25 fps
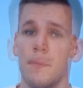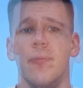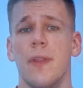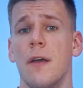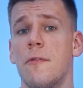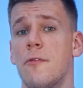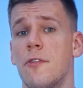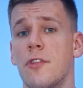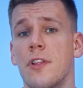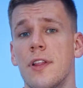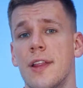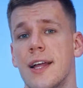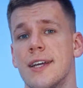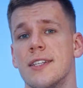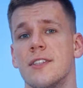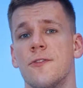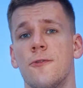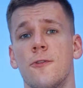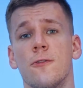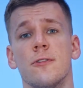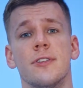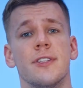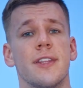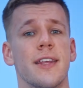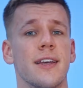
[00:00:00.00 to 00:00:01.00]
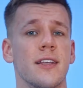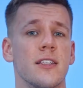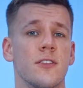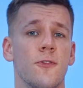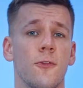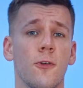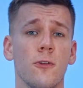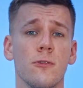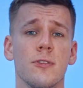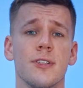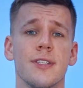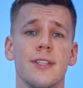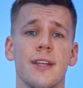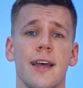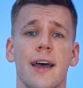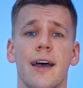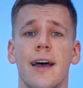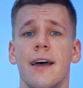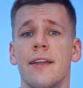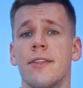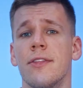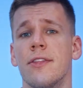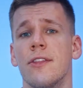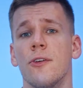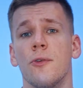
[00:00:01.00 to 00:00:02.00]
Nevertheless, first things first,
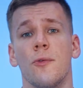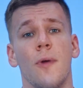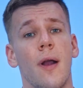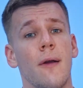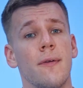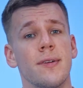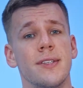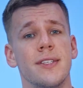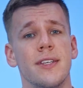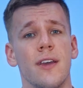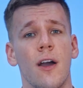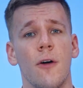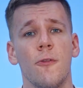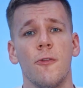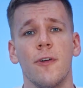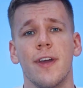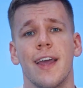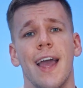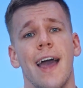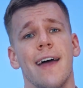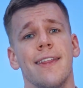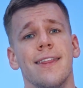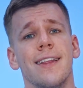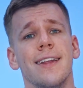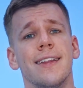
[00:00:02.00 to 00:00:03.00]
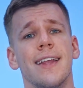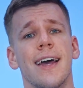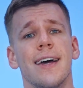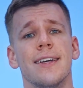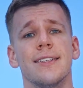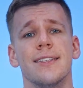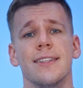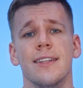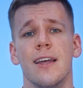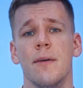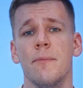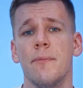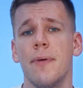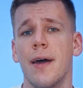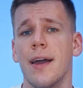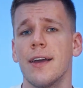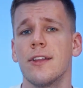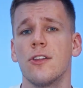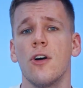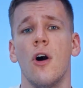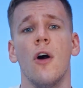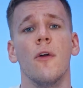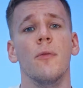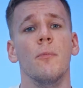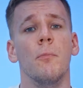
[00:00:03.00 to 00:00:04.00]
and the rarity of a cat lead has an
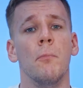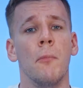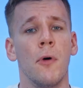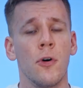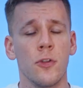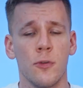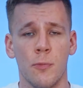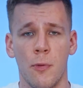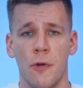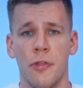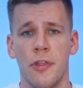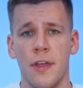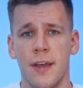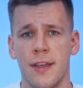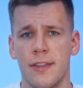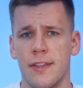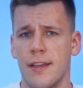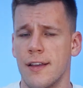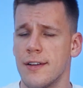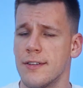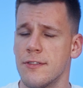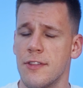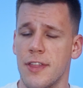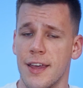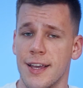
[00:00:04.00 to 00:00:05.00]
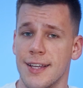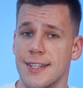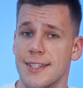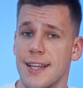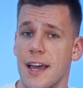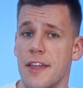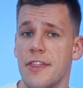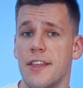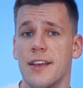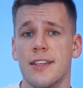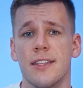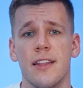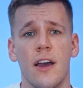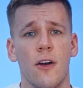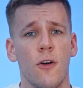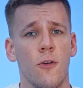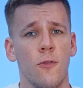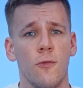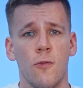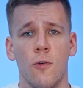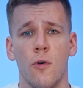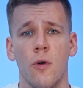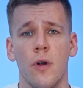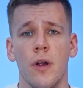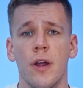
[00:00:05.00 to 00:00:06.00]
impact on multiple things. I think there are
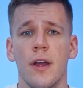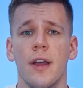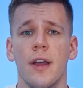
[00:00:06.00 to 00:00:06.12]
4.